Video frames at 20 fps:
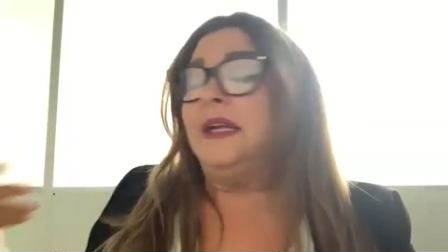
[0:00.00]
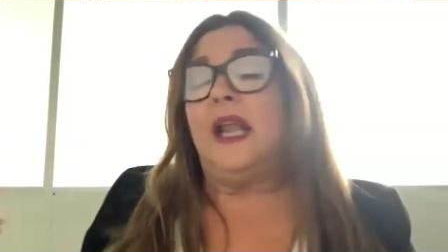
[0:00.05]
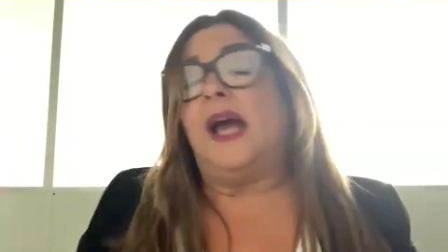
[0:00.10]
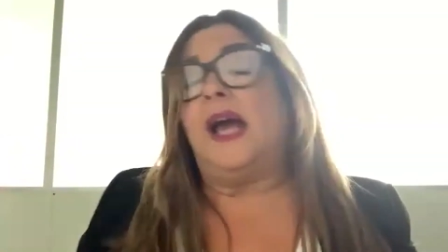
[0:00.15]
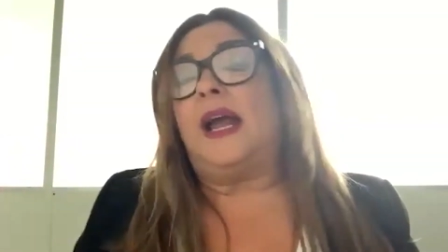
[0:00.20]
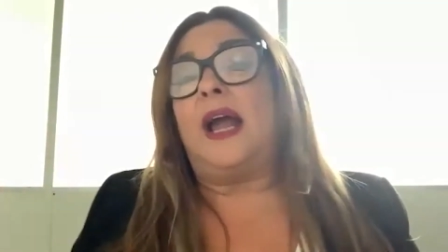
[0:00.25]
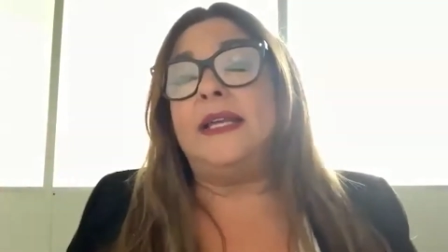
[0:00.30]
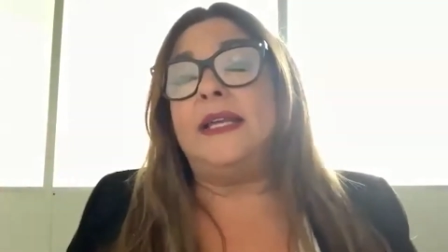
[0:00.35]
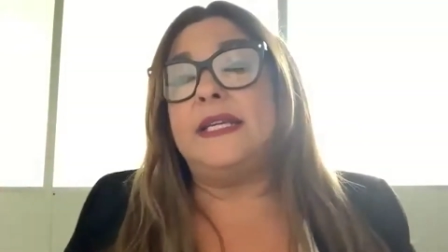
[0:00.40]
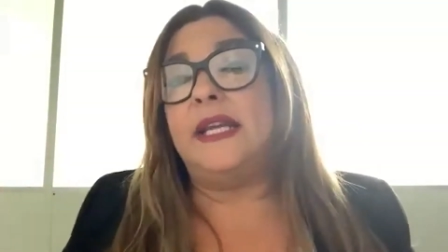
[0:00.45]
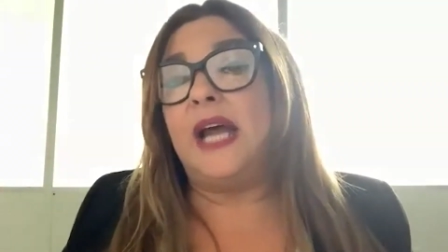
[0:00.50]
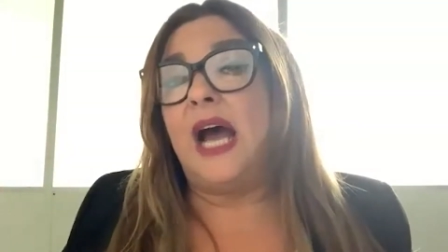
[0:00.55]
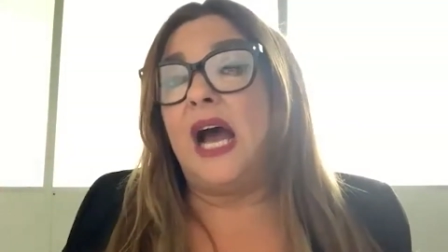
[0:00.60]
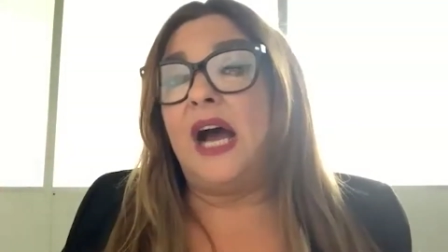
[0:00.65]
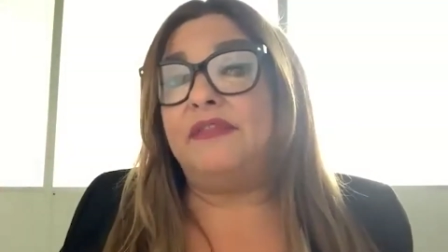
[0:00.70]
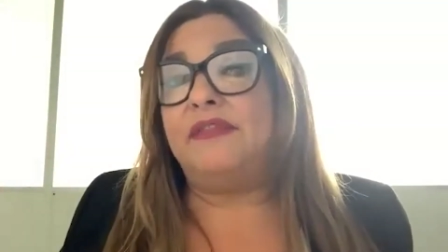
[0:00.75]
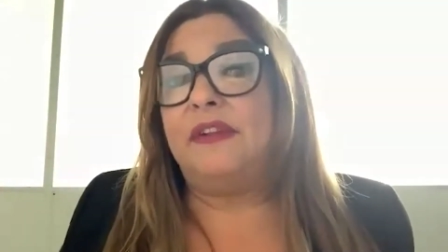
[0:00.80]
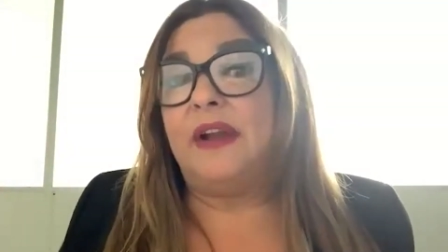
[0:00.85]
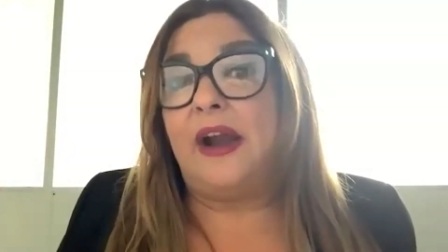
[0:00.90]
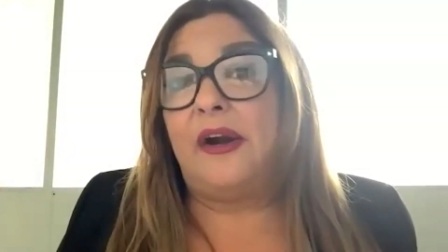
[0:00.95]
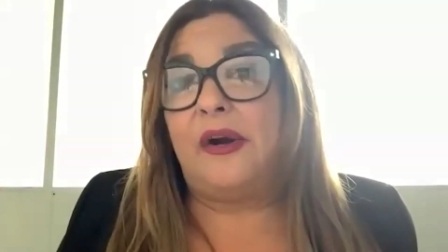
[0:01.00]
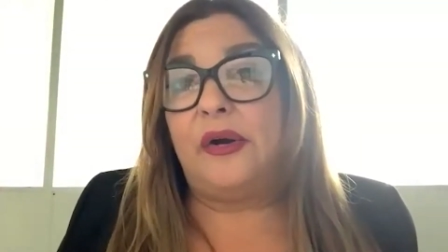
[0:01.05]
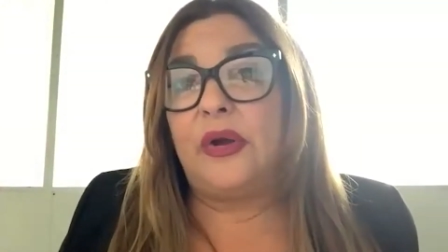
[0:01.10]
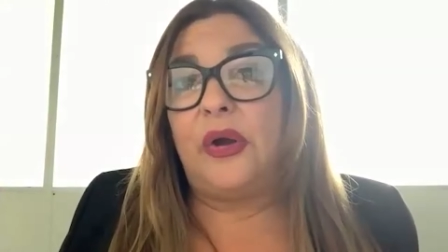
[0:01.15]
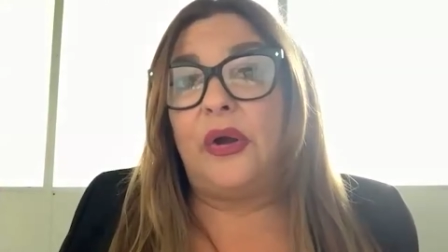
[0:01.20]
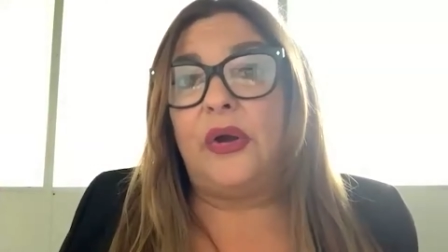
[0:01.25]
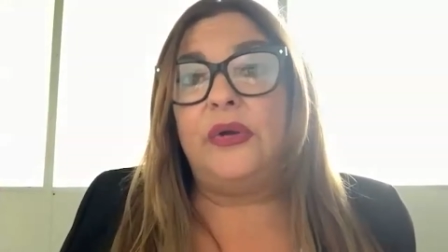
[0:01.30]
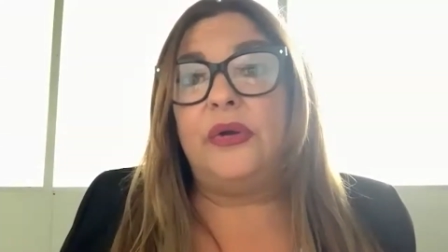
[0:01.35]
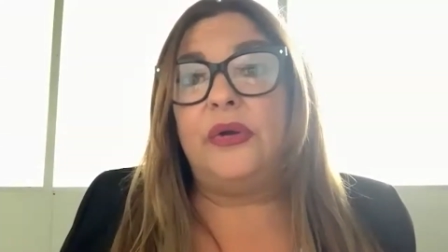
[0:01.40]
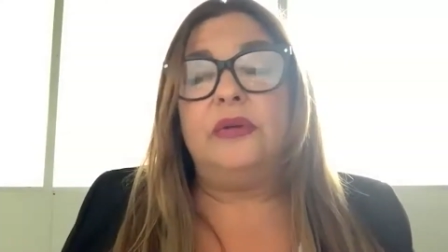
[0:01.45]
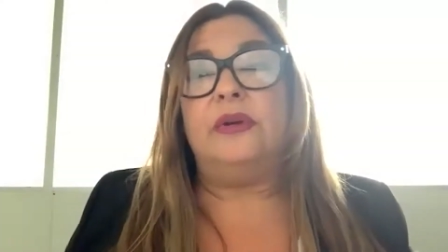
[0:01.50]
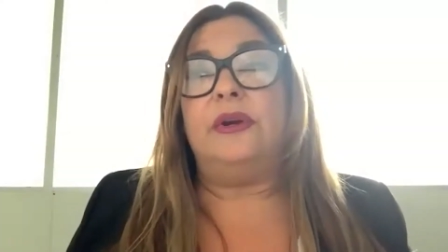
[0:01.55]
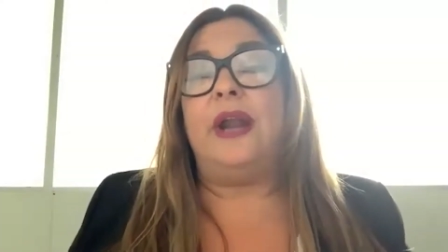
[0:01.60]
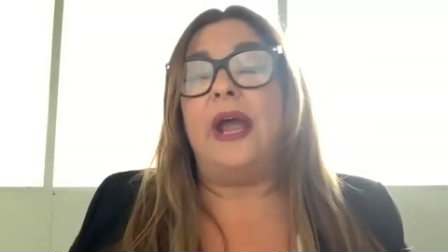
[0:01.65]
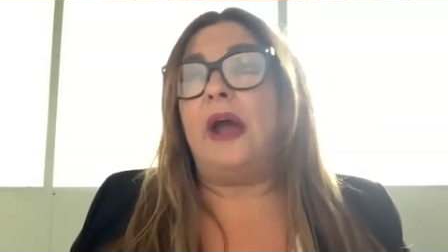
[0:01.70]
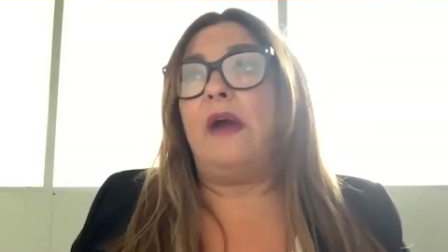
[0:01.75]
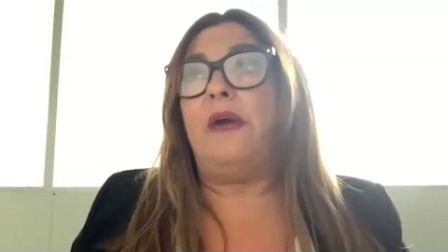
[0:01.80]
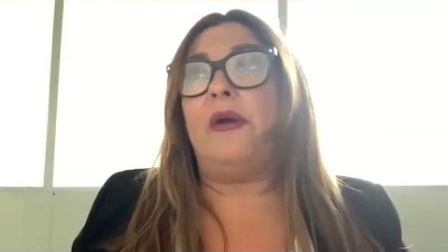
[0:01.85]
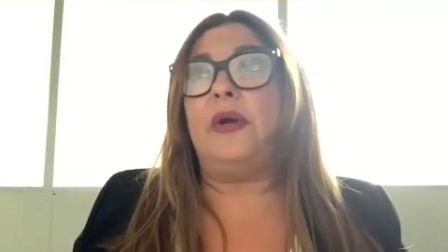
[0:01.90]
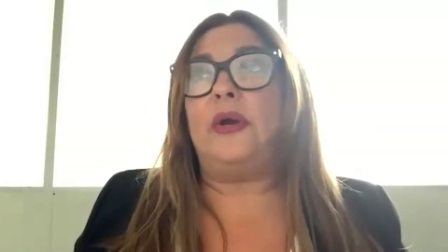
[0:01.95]
like I did half an hour ago or an
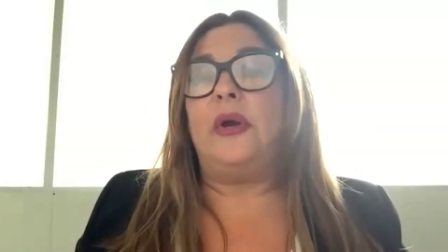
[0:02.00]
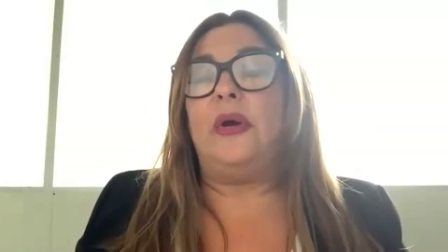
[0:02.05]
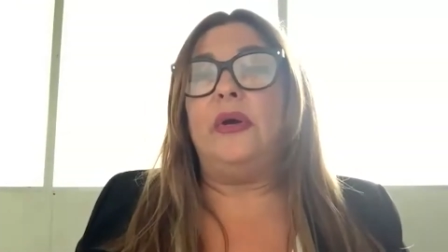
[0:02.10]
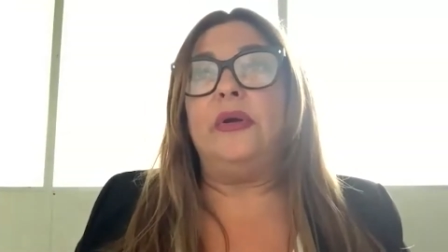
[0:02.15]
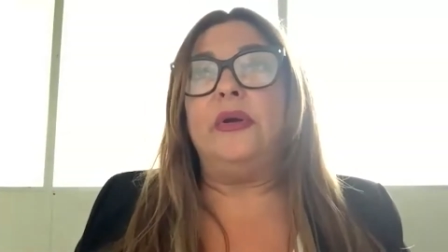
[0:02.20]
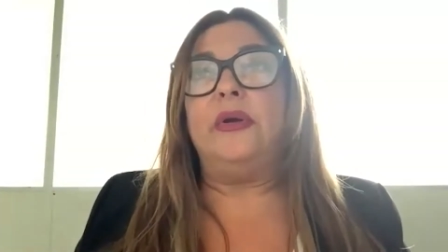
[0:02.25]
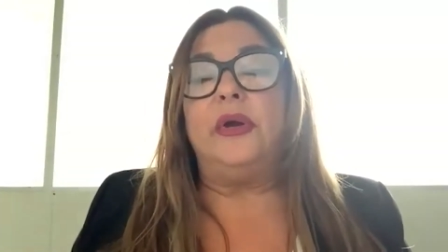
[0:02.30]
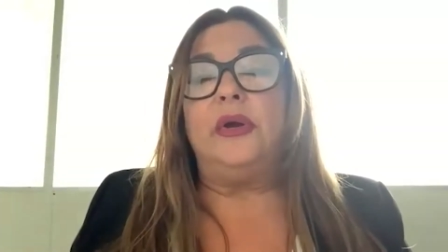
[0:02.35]
hour ago